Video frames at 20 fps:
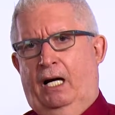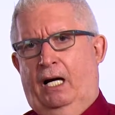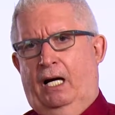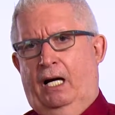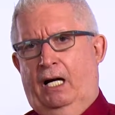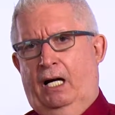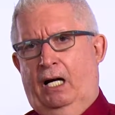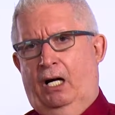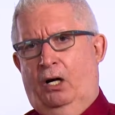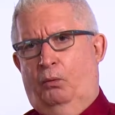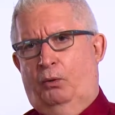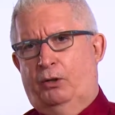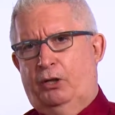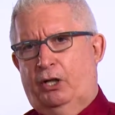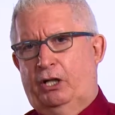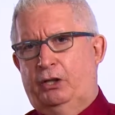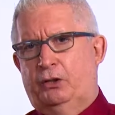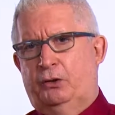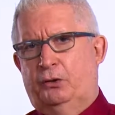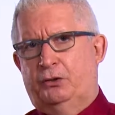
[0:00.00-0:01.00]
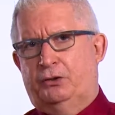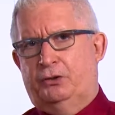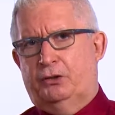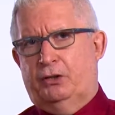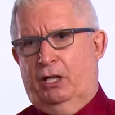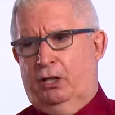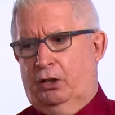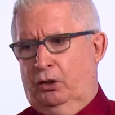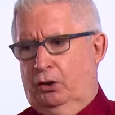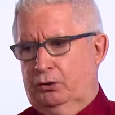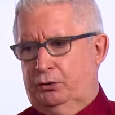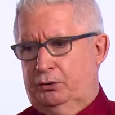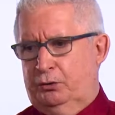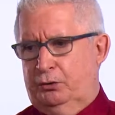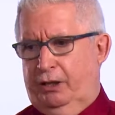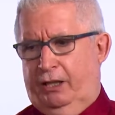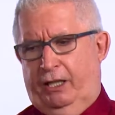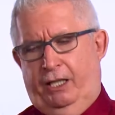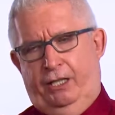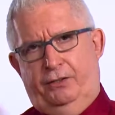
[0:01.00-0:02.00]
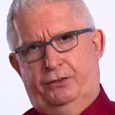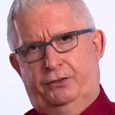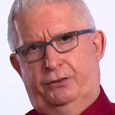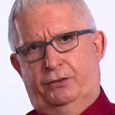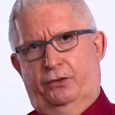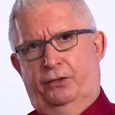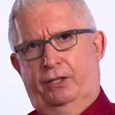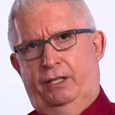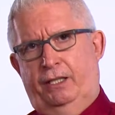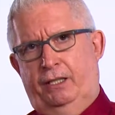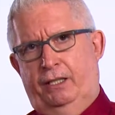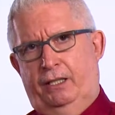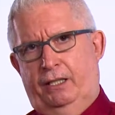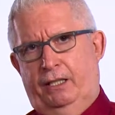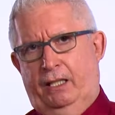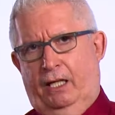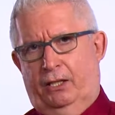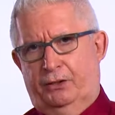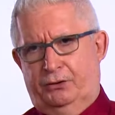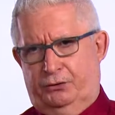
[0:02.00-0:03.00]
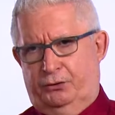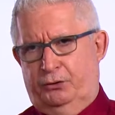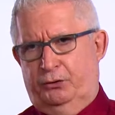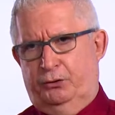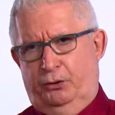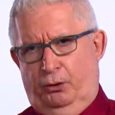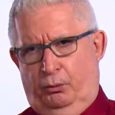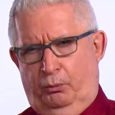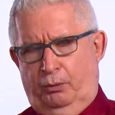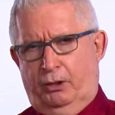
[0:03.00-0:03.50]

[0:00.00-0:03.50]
what you can do is you can go to the history in RStudio.